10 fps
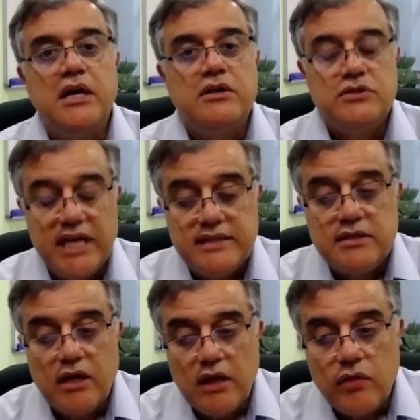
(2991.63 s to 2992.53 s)
Yes,
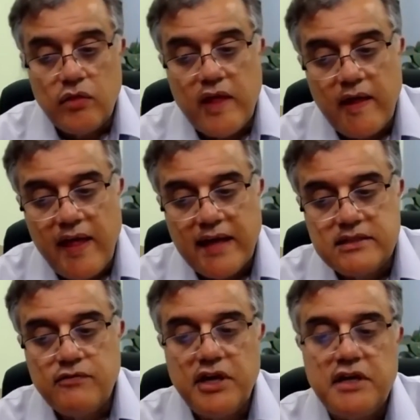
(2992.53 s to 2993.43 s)

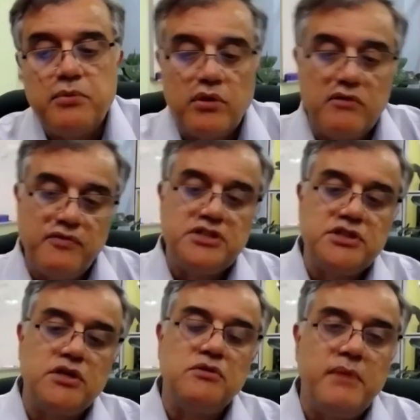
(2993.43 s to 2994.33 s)
that's a very important
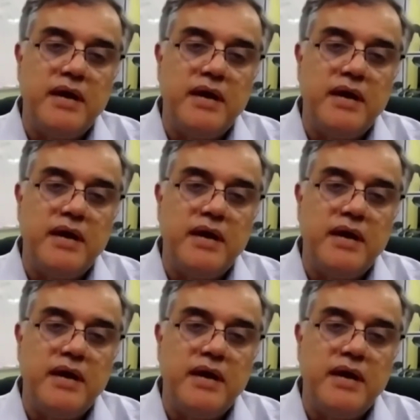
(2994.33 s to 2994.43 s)
feature to